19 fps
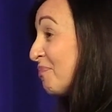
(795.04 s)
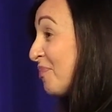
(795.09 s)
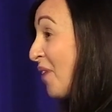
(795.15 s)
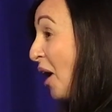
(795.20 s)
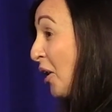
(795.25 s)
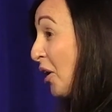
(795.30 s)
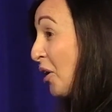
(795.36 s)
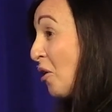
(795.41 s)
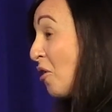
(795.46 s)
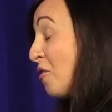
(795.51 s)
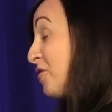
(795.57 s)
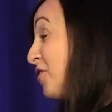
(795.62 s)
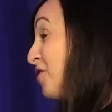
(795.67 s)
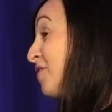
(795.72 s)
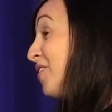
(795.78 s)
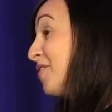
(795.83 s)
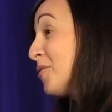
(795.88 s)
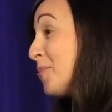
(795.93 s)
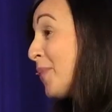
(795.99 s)
I don't know if you've
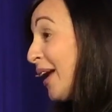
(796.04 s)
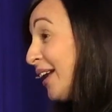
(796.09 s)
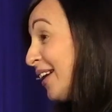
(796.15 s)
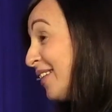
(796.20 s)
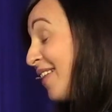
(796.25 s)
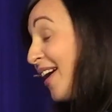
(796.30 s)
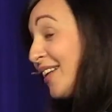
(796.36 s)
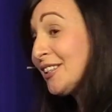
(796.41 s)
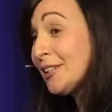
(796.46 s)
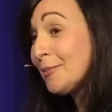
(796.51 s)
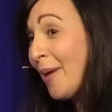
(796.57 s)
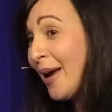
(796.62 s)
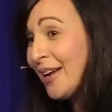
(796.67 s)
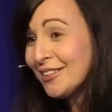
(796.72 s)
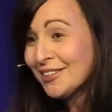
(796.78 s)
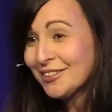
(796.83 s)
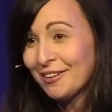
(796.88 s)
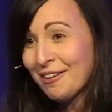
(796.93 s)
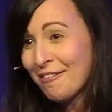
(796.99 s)
ever been in that
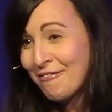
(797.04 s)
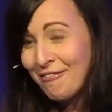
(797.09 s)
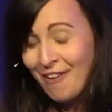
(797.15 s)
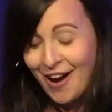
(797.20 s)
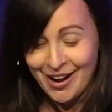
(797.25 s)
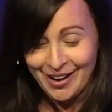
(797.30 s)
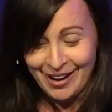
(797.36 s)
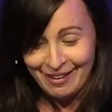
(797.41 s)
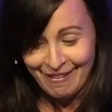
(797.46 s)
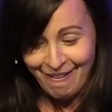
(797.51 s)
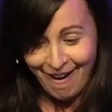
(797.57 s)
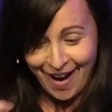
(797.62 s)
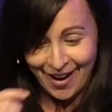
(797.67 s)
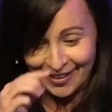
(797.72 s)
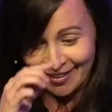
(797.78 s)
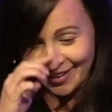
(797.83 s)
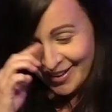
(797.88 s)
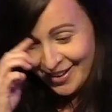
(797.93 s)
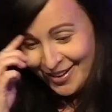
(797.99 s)
space on a Friday night.
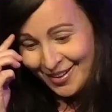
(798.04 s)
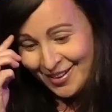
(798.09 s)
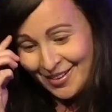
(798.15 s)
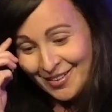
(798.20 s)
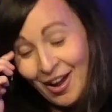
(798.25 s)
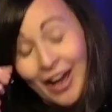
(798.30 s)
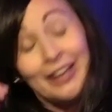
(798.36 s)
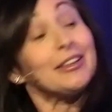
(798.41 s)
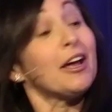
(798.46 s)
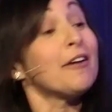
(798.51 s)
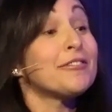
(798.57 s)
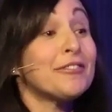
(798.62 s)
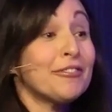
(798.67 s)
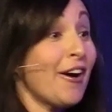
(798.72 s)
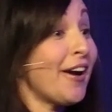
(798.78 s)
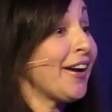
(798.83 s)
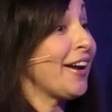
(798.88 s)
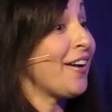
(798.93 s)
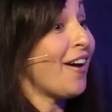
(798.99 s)
I'd loved
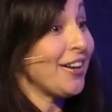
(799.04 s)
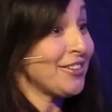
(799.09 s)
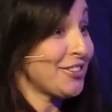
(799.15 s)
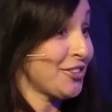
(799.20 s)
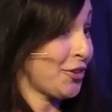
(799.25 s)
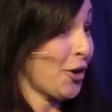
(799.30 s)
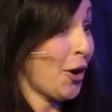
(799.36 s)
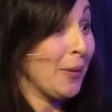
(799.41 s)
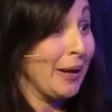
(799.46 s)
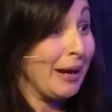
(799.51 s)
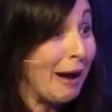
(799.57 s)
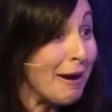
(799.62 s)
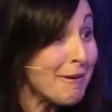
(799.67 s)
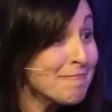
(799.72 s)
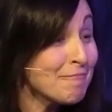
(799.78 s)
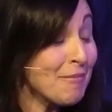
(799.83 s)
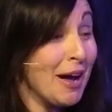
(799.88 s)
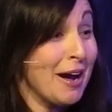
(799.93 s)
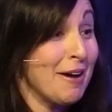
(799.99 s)
Friday nights growing
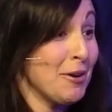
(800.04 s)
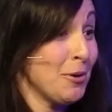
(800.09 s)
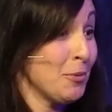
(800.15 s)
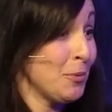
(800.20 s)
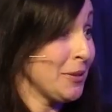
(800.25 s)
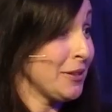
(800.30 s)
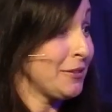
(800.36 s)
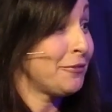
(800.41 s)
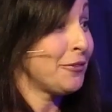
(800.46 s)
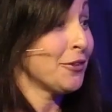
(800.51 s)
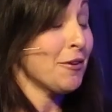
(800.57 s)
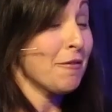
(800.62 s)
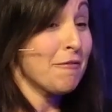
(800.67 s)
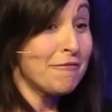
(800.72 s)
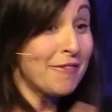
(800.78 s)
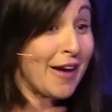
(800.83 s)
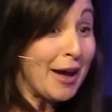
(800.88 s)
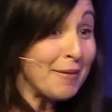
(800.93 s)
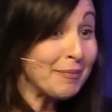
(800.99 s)
up. It was full of
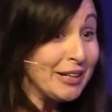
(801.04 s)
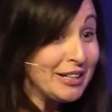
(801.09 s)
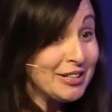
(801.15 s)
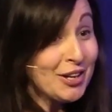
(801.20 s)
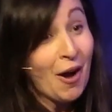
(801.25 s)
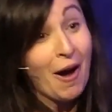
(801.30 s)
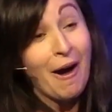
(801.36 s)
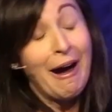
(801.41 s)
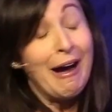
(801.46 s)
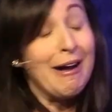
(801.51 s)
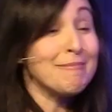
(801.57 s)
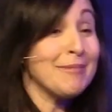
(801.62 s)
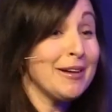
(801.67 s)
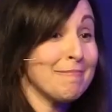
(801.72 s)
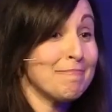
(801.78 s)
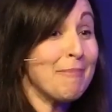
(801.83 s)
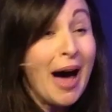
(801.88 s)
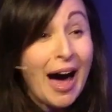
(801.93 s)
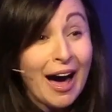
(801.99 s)
family time
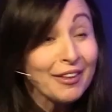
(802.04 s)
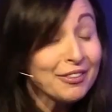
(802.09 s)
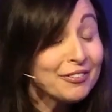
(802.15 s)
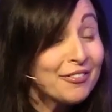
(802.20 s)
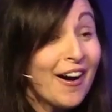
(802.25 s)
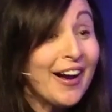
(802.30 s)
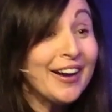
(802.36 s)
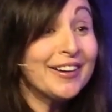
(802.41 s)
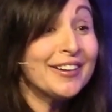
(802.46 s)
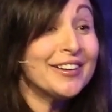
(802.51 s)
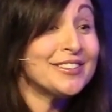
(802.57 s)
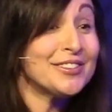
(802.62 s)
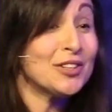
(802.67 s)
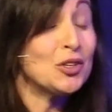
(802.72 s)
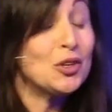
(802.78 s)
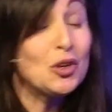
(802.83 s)
and pathfinders and